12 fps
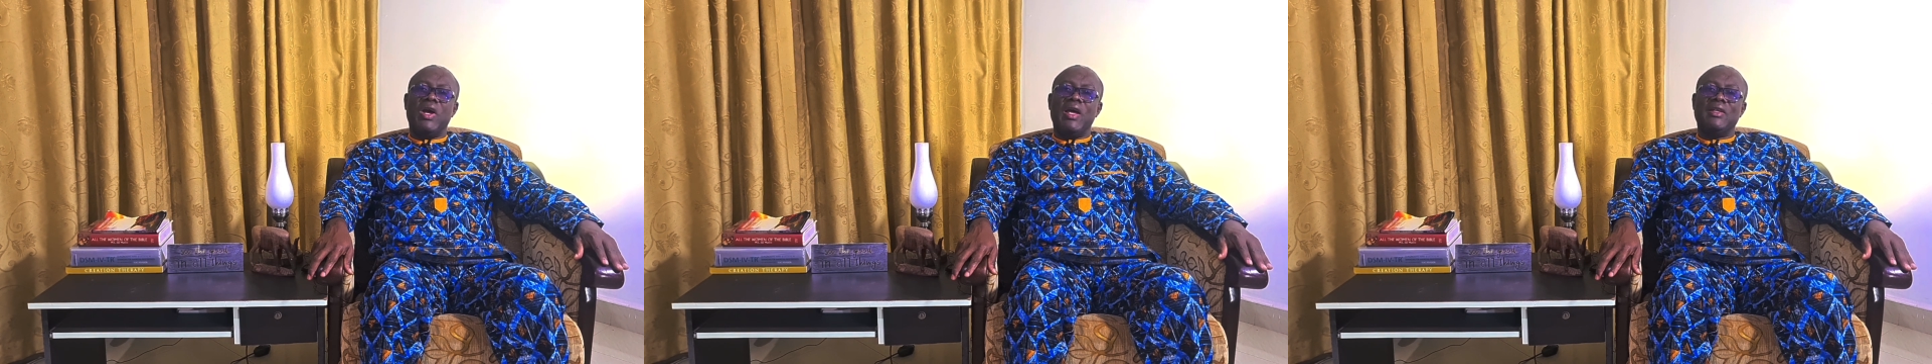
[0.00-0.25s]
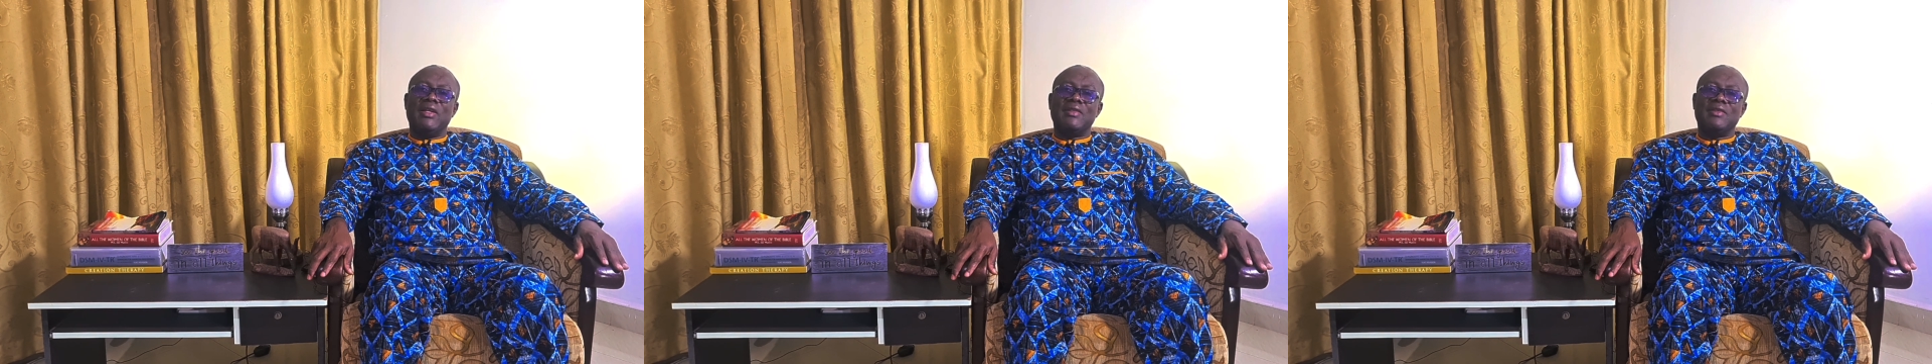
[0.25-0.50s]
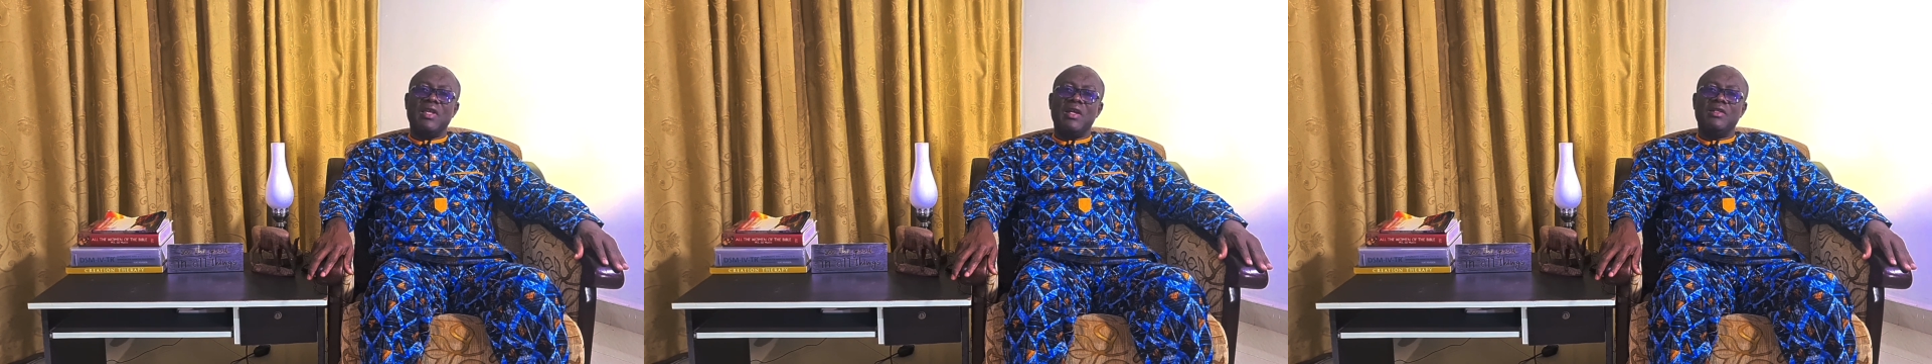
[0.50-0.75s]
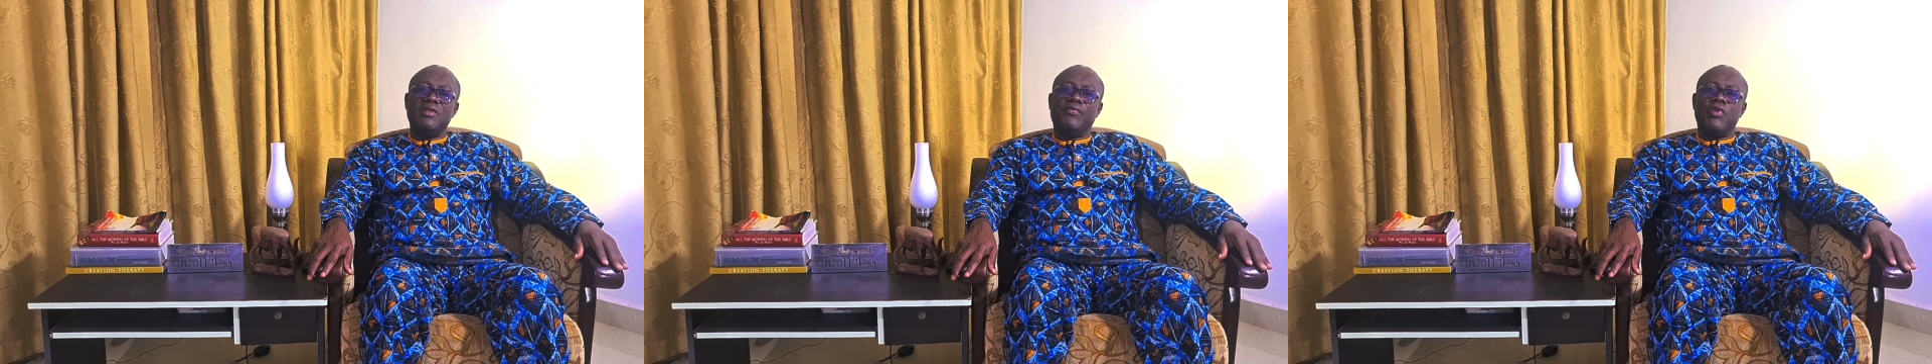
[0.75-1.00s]

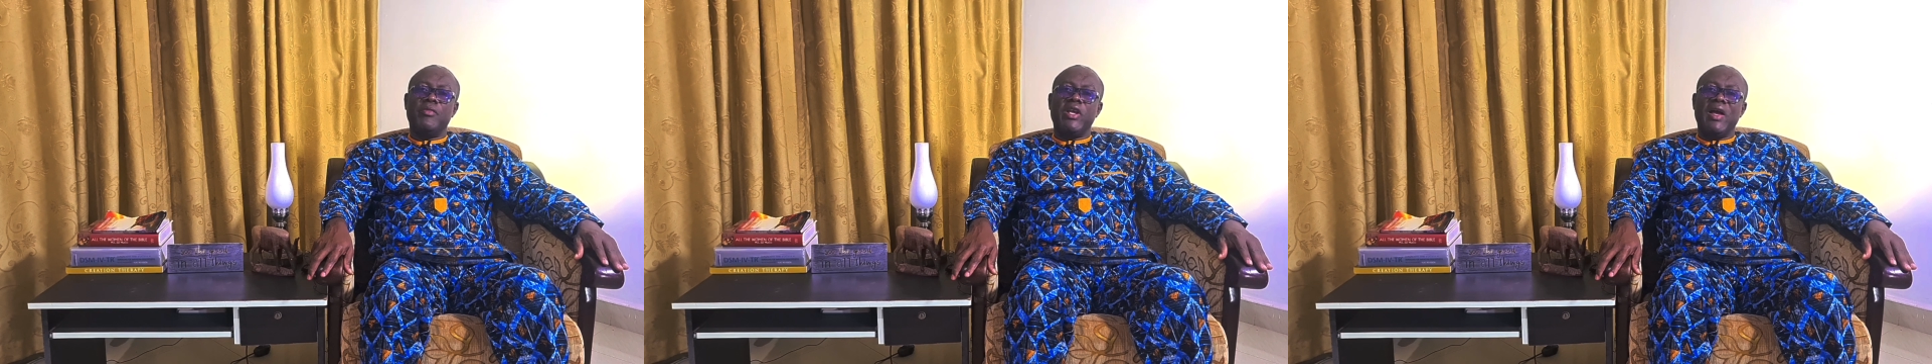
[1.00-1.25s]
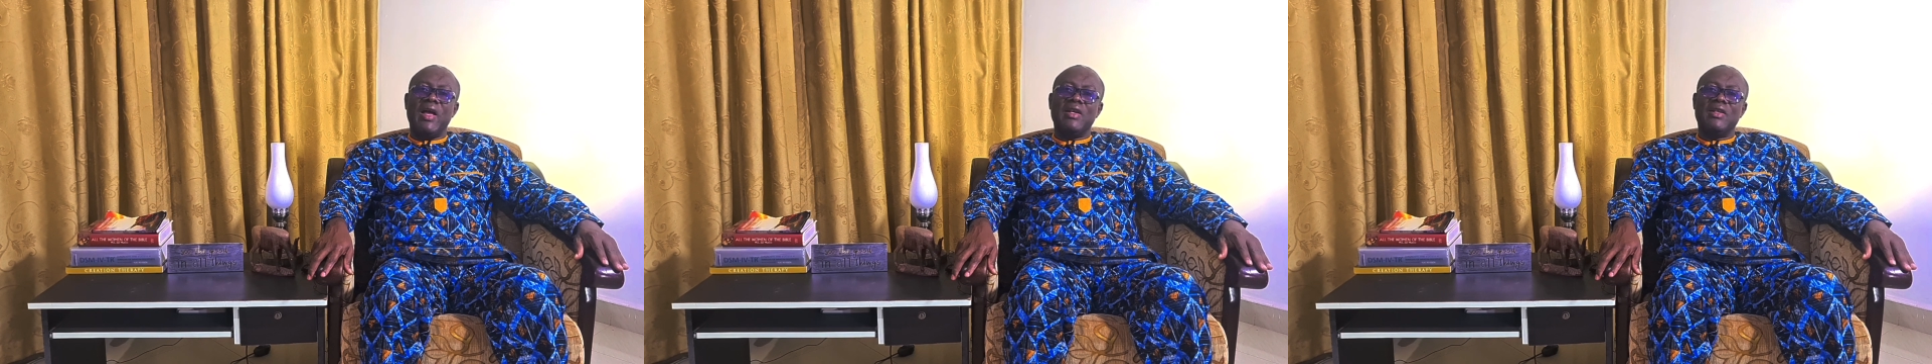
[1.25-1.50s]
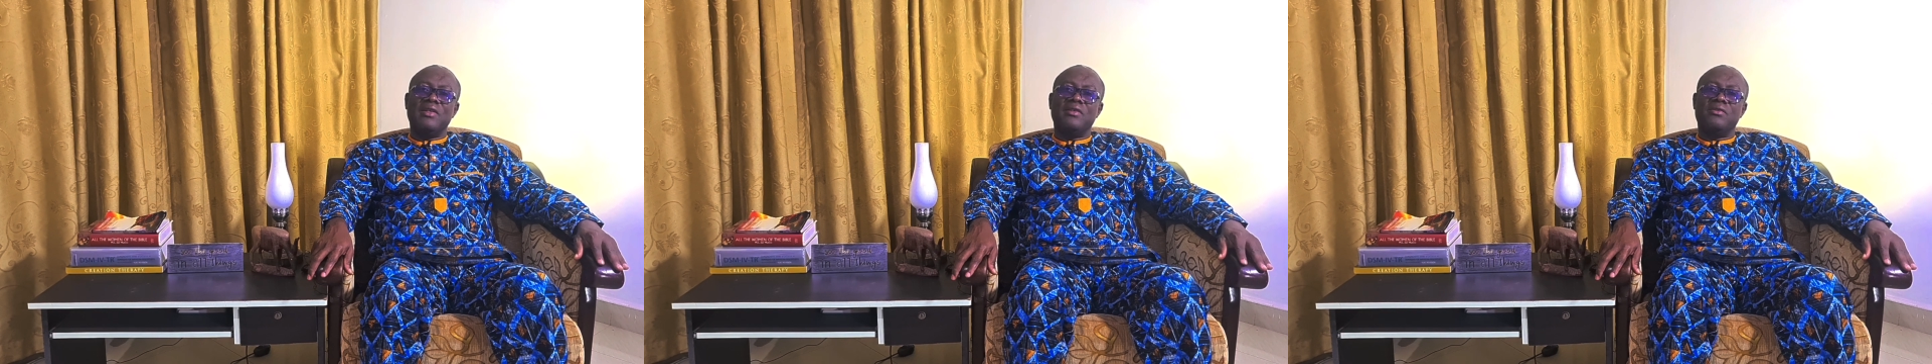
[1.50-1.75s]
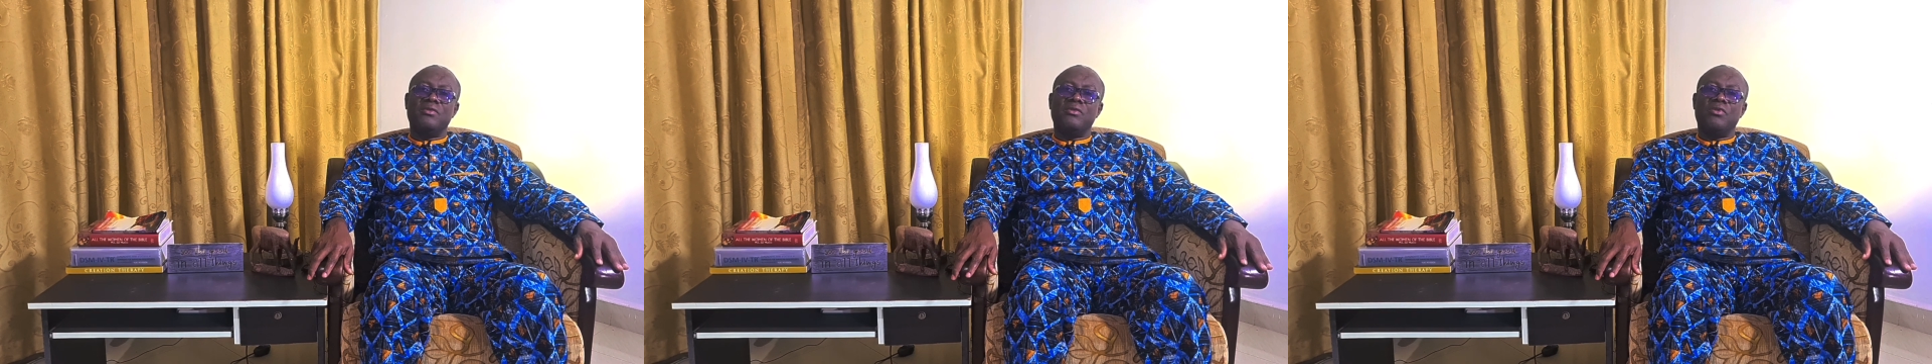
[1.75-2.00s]
understand it from the
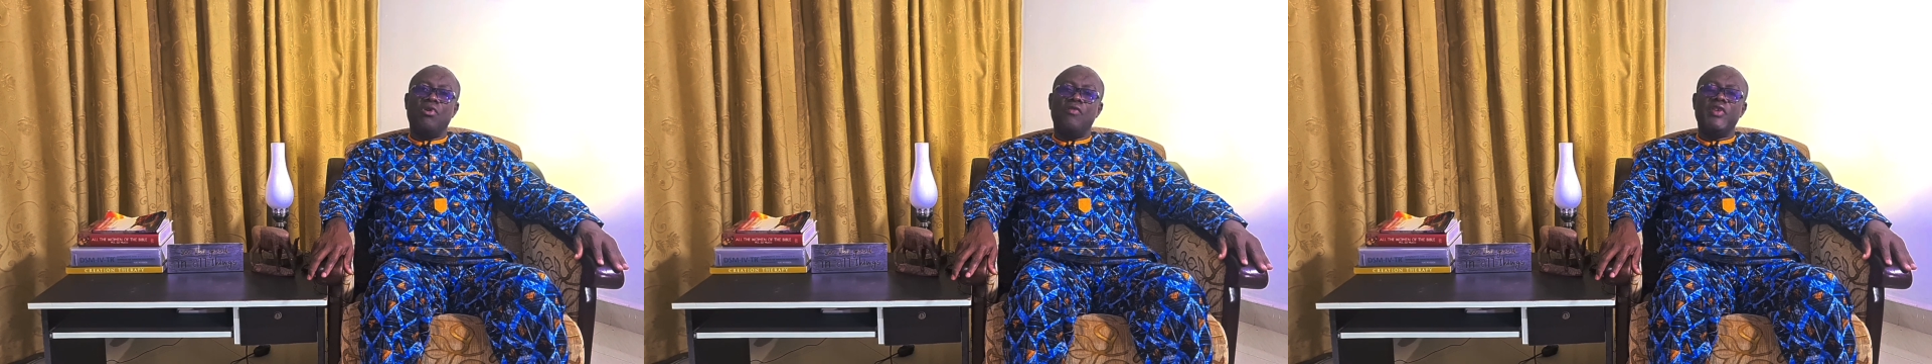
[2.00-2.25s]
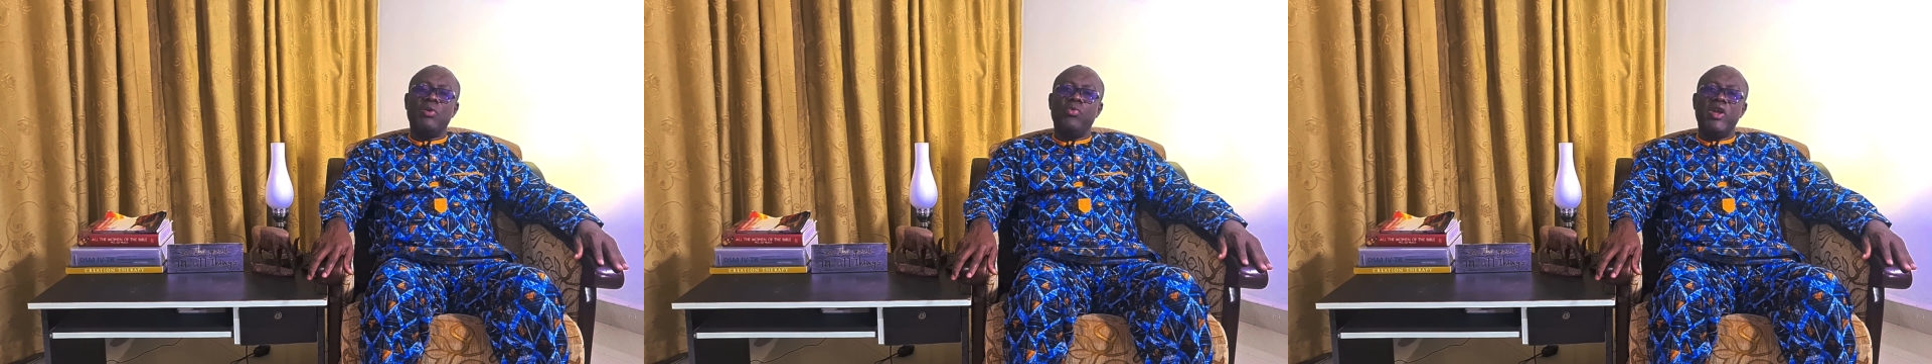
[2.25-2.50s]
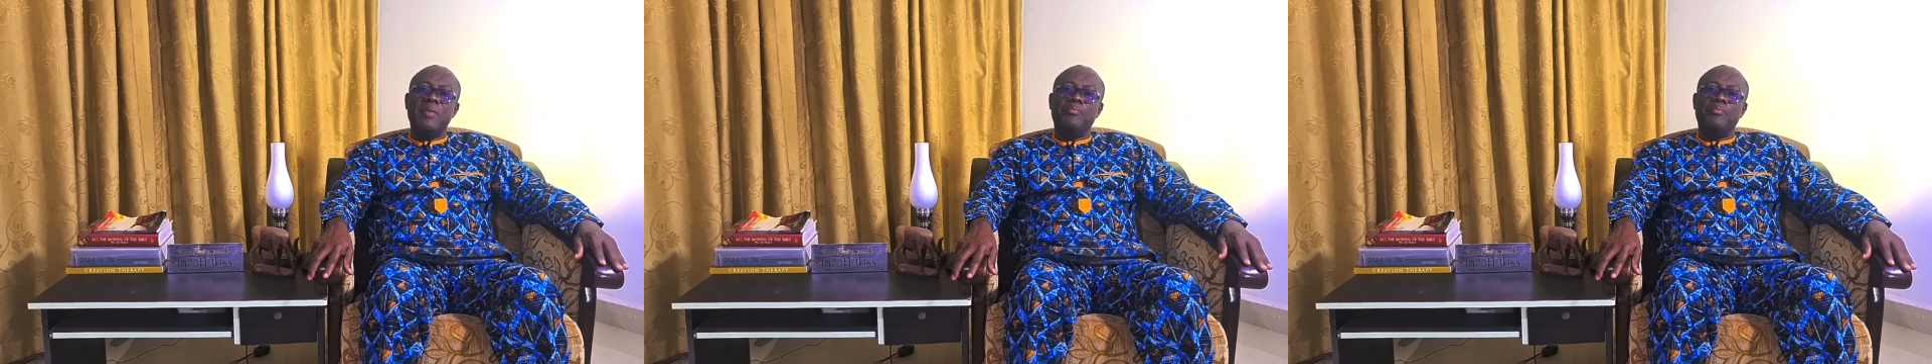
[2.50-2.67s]
angle of the way